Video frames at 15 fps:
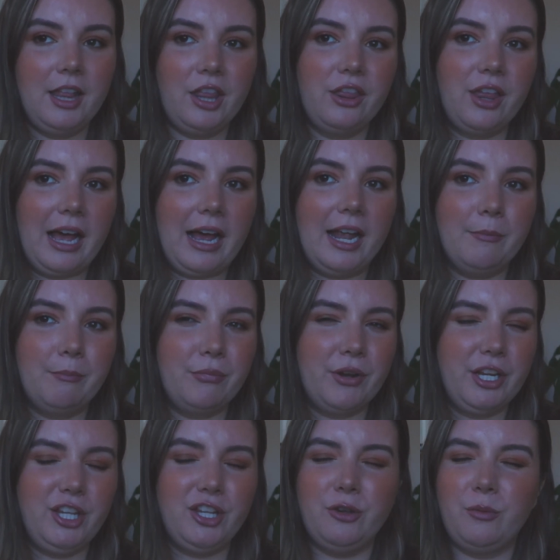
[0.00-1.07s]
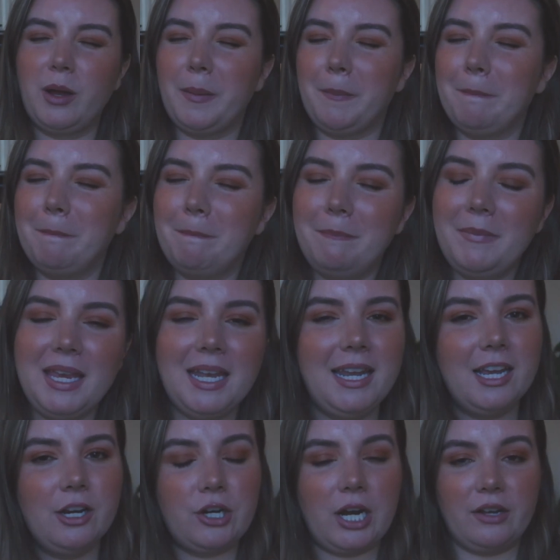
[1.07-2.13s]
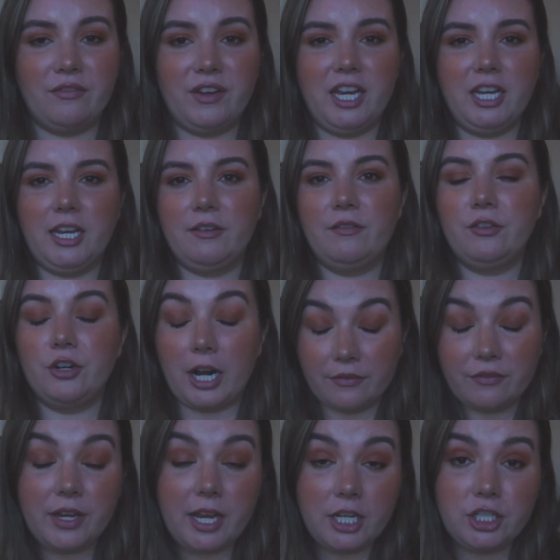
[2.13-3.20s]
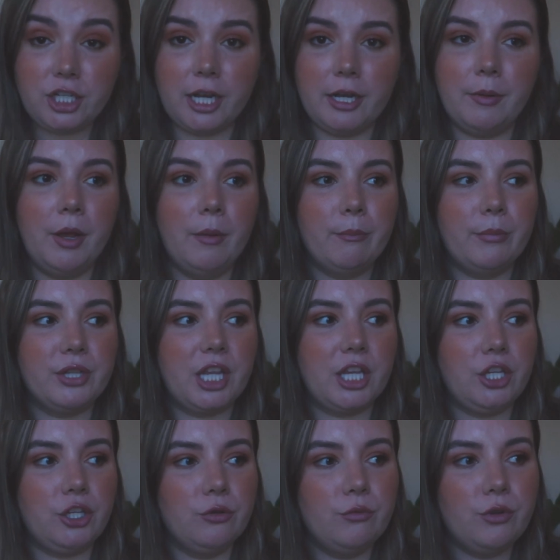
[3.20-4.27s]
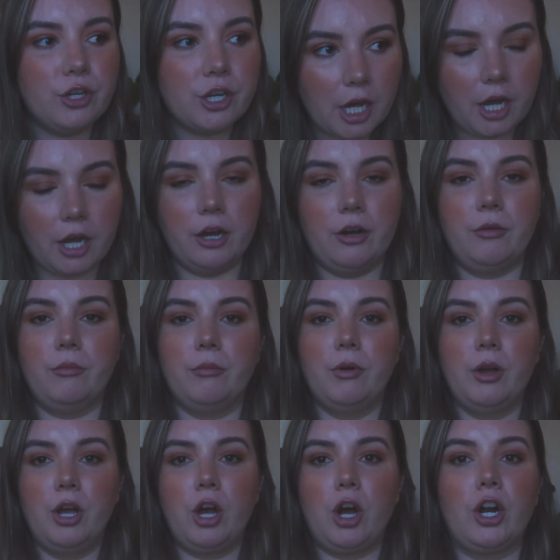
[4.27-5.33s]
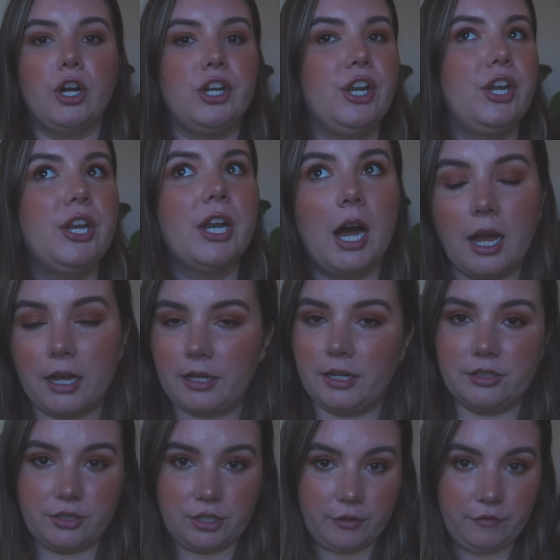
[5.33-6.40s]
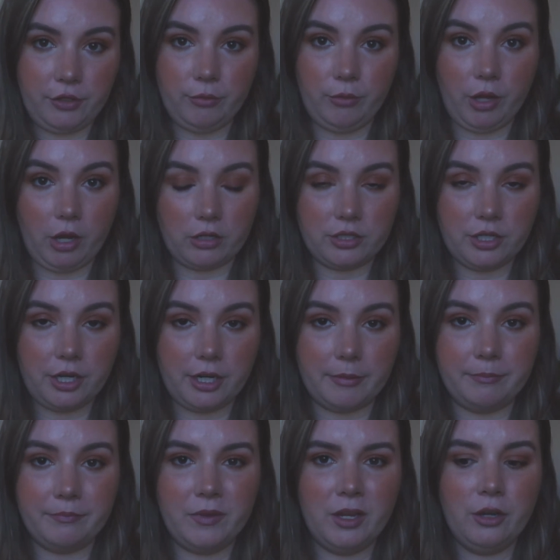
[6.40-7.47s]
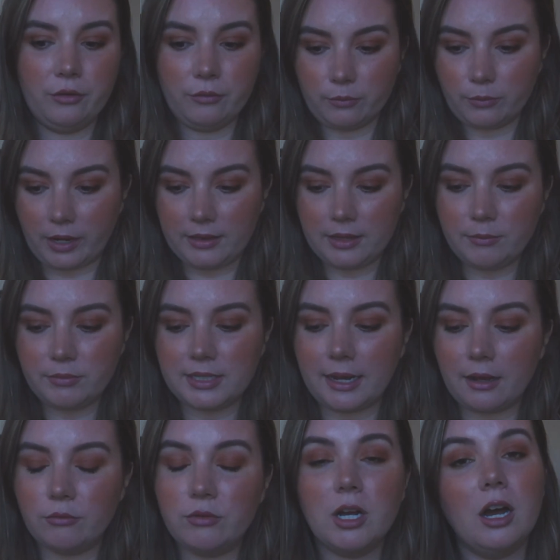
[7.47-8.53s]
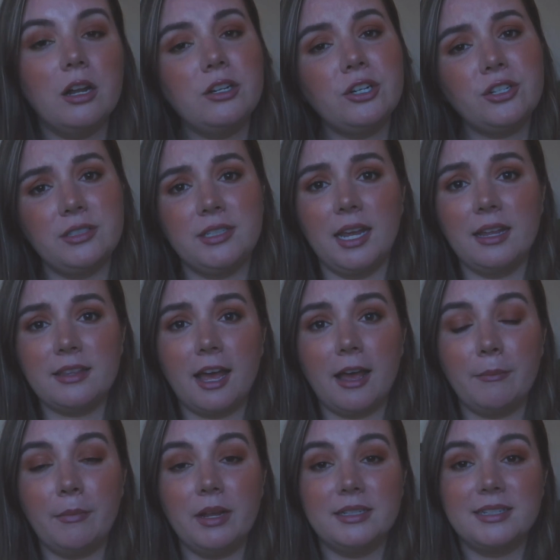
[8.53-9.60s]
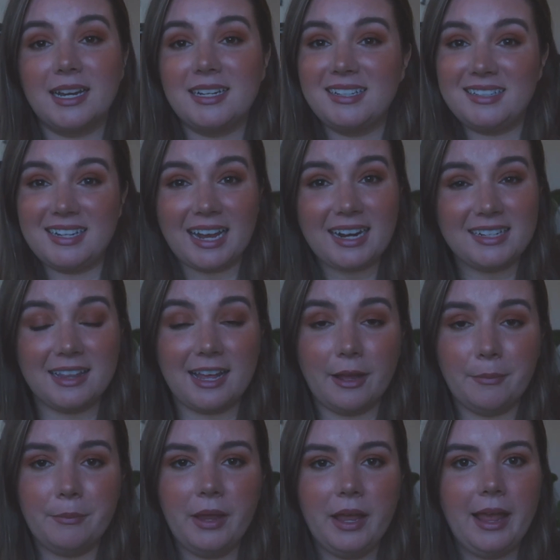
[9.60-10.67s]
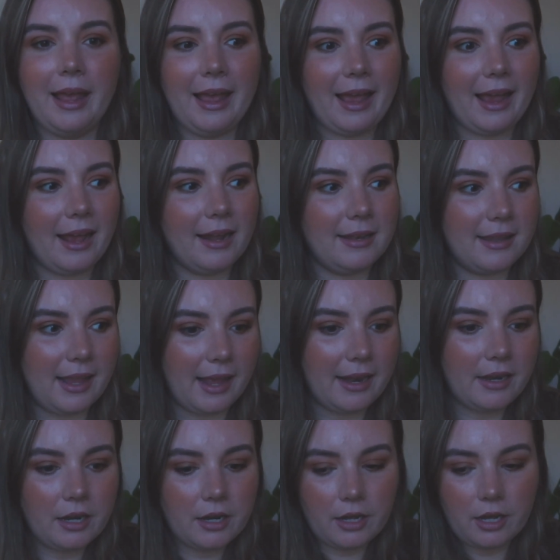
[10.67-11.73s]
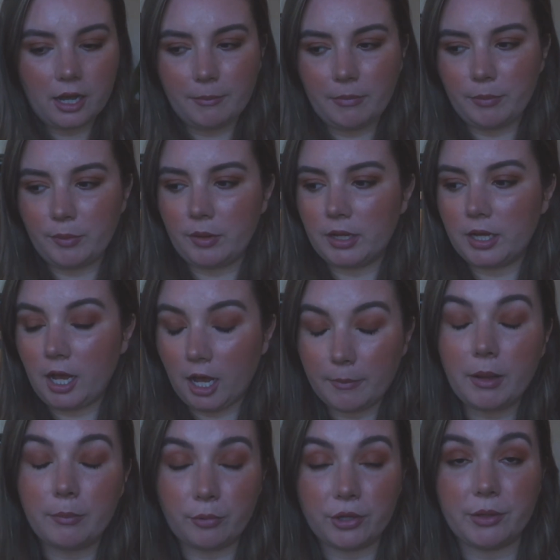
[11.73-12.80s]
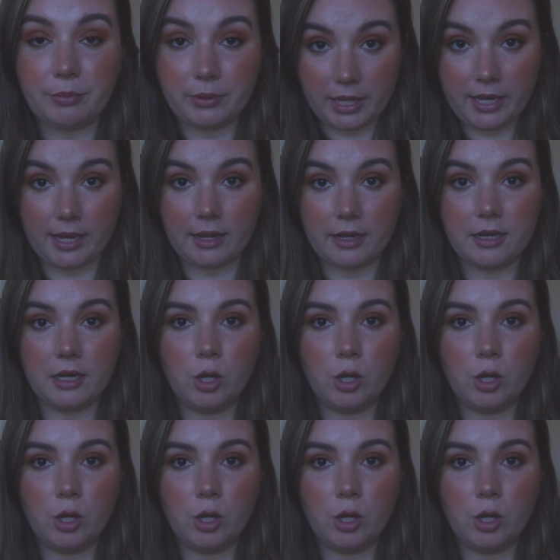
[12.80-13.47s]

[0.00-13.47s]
that bring you immediate gratification, but that you know are not going to serve you long term. Write them down, understand them, dissect them, and then come up with a plan.